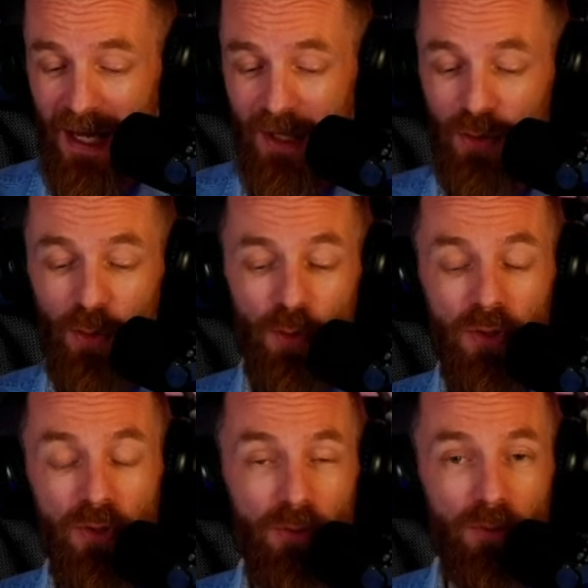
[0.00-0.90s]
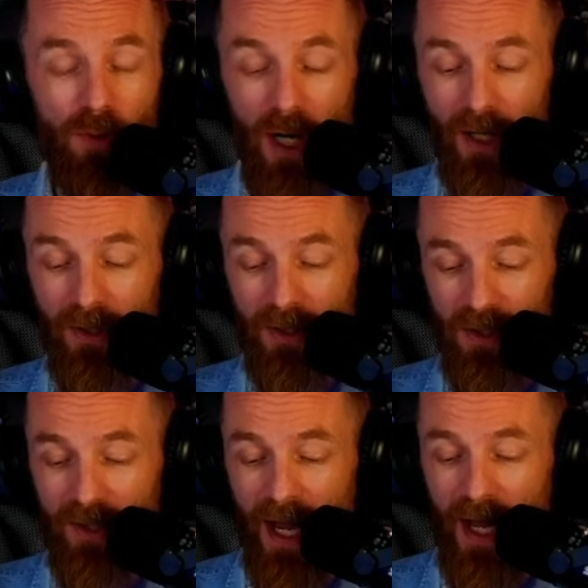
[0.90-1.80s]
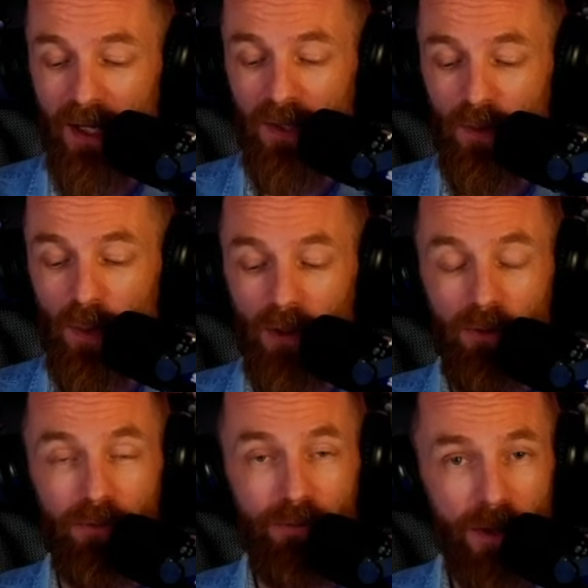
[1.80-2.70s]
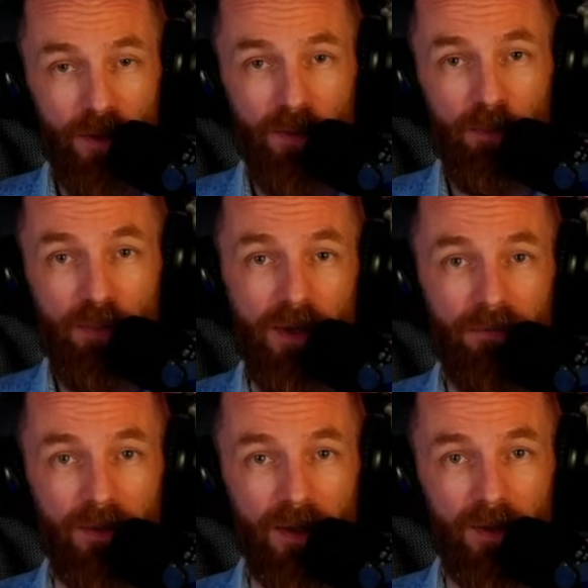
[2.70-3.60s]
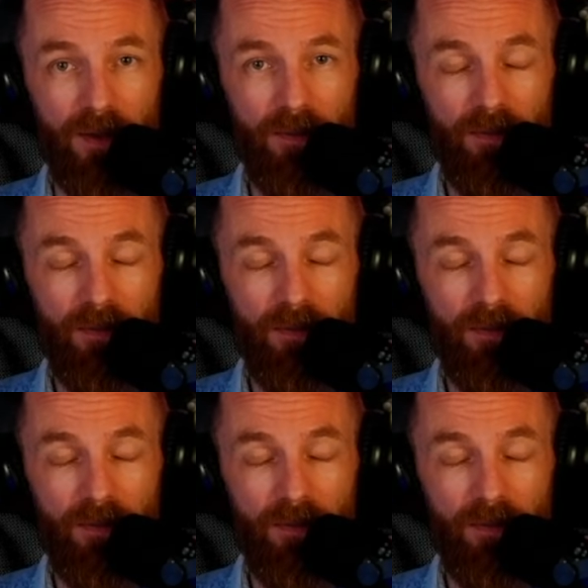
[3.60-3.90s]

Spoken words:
Do you understand what gross profit is?